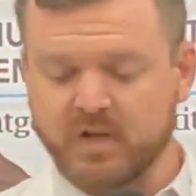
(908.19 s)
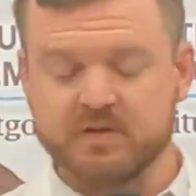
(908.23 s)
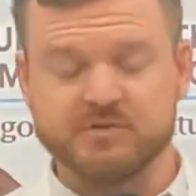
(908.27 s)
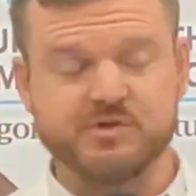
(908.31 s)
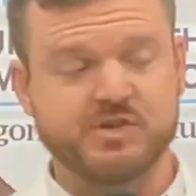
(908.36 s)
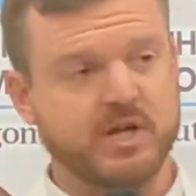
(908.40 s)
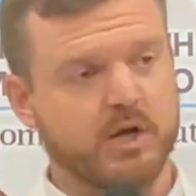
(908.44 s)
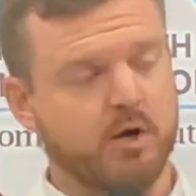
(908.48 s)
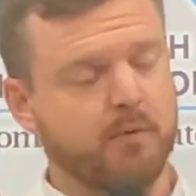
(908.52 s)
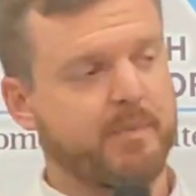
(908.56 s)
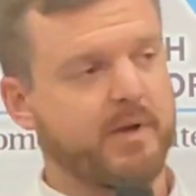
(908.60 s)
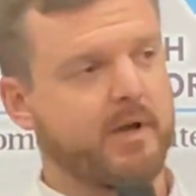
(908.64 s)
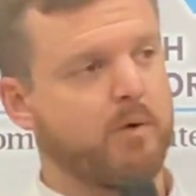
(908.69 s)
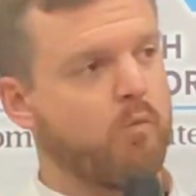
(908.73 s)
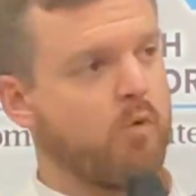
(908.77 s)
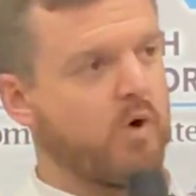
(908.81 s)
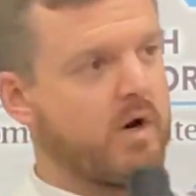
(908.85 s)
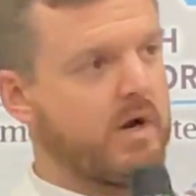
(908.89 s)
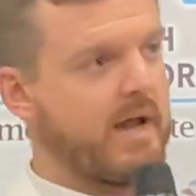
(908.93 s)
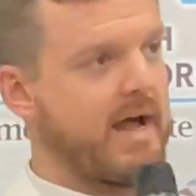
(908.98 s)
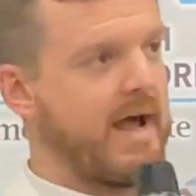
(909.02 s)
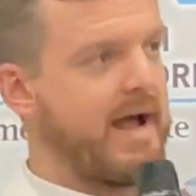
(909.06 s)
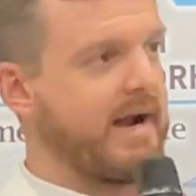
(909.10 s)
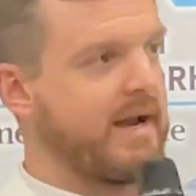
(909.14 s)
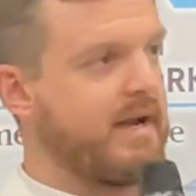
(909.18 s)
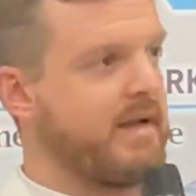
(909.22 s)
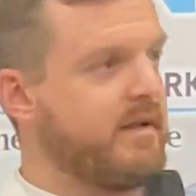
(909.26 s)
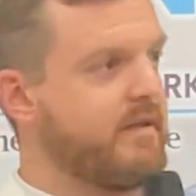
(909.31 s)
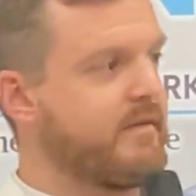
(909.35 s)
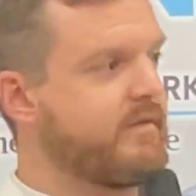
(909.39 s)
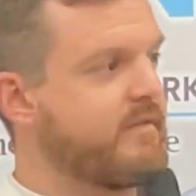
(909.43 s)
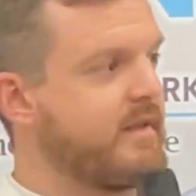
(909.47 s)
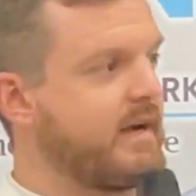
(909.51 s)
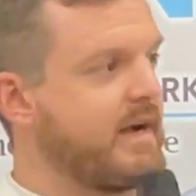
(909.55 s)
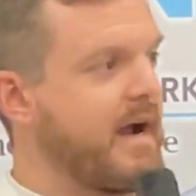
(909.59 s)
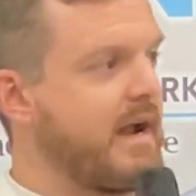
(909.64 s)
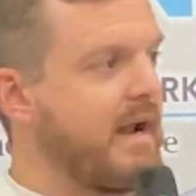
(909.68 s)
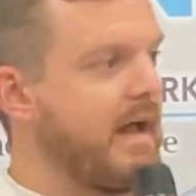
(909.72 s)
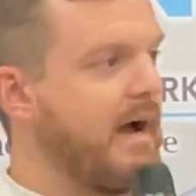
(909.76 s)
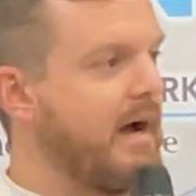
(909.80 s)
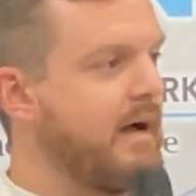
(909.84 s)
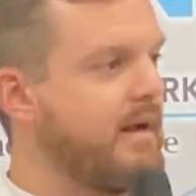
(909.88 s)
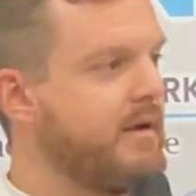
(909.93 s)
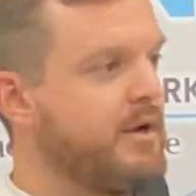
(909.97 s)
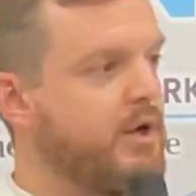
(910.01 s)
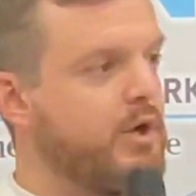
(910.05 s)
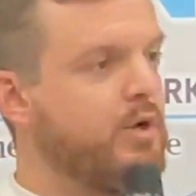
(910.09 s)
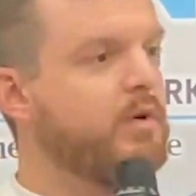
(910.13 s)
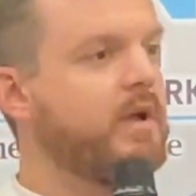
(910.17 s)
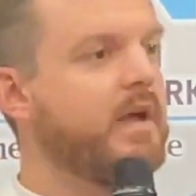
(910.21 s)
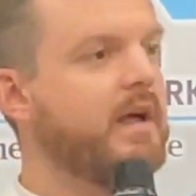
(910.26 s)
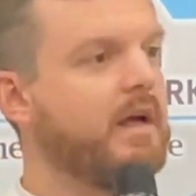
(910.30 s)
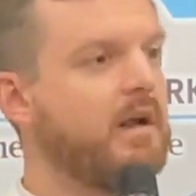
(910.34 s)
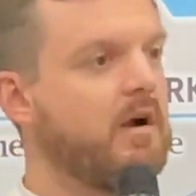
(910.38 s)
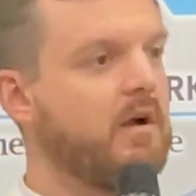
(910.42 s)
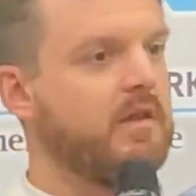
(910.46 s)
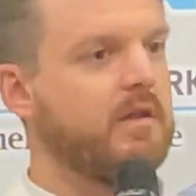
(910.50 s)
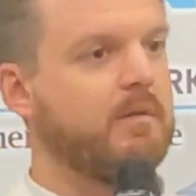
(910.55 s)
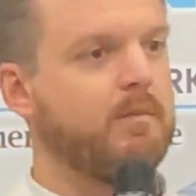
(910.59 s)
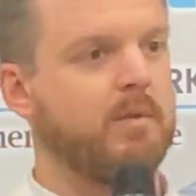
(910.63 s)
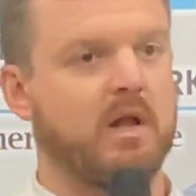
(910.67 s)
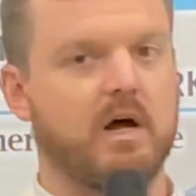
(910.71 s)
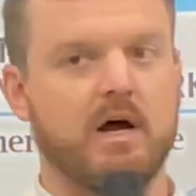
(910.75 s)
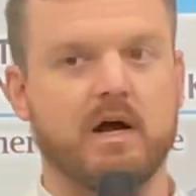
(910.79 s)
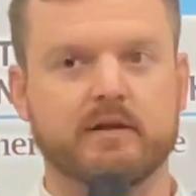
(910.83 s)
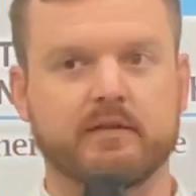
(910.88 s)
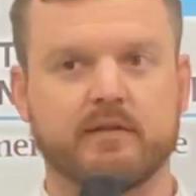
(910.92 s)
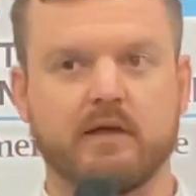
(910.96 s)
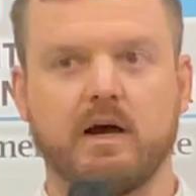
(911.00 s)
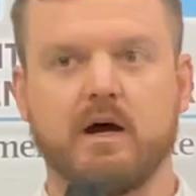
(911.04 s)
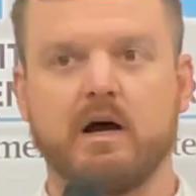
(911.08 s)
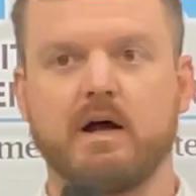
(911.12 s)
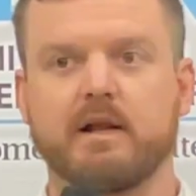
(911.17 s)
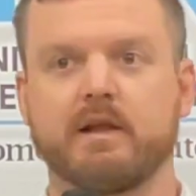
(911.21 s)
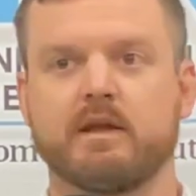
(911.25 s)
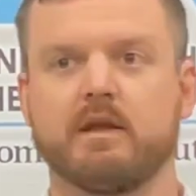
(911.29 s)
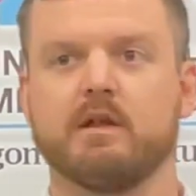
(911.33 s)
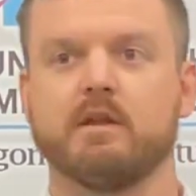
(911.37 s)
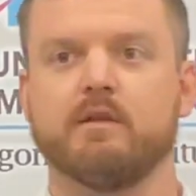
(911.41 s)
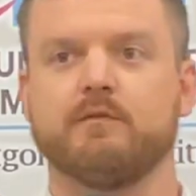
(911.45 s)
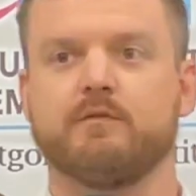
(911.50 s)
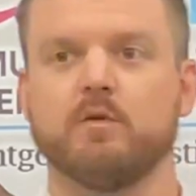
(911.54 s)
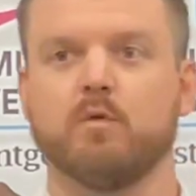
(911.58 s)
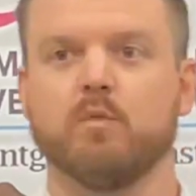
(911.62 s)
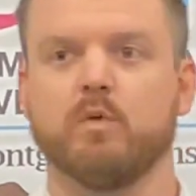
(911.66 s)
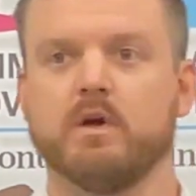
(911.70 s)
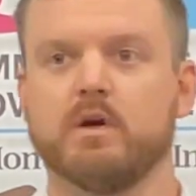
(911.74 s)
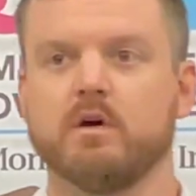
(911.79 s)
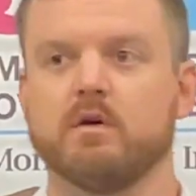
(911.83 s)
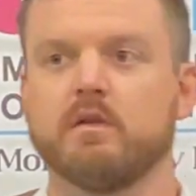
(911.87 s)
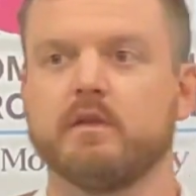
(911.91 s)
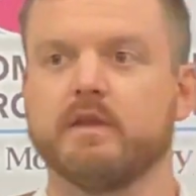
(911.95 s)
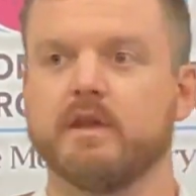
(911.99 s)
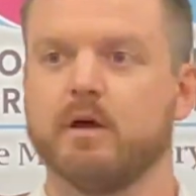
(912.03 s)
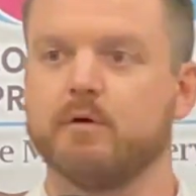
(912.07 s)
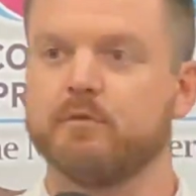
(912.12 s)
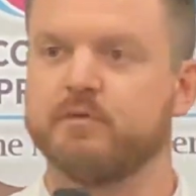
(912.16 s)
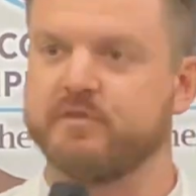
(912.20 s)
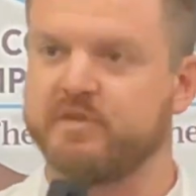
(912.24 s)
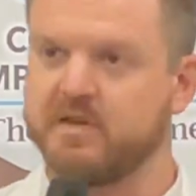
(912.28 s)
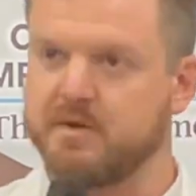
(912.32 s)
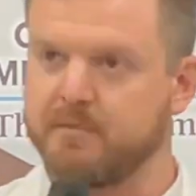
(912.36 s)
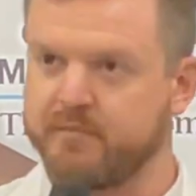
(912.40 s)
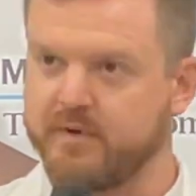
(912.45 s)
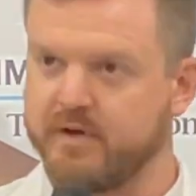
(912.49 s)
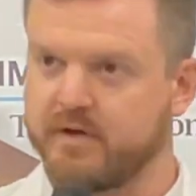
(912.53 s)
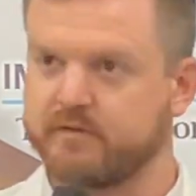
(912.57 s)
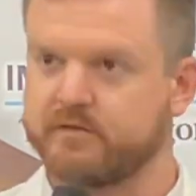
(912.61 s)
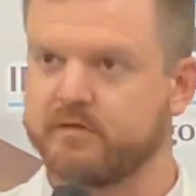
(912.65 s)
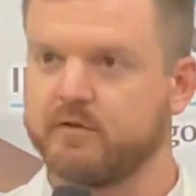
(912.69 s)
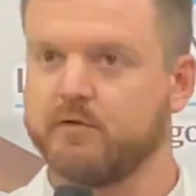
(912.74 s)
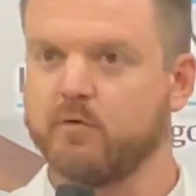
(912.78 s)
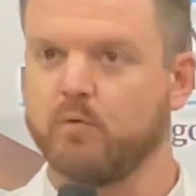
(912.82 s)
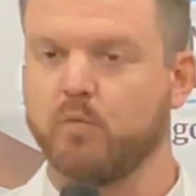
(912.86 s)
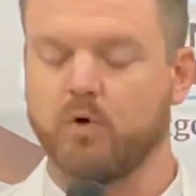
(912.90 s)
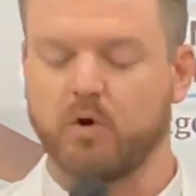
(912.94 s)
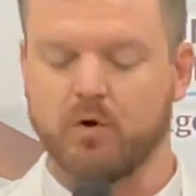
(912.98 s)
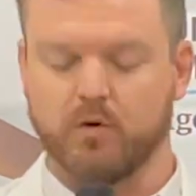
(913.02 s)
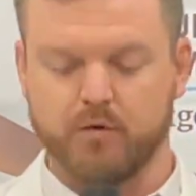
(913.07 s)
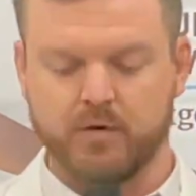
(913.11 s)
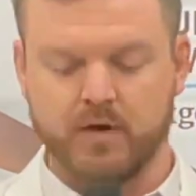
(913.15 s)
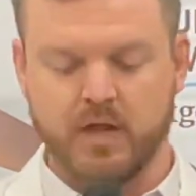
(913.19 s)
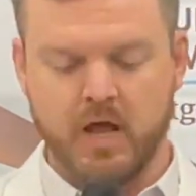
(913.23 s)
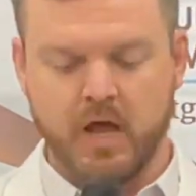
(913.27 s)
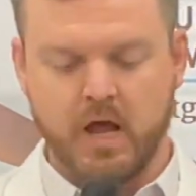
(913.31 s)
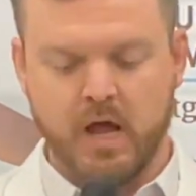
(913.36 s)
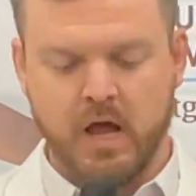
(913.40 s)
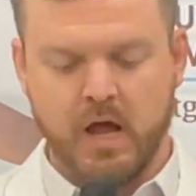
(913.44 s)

GLP-1 agonists, the kind of new kid on the block, the hot kid, if you will, the Ozempics of the world,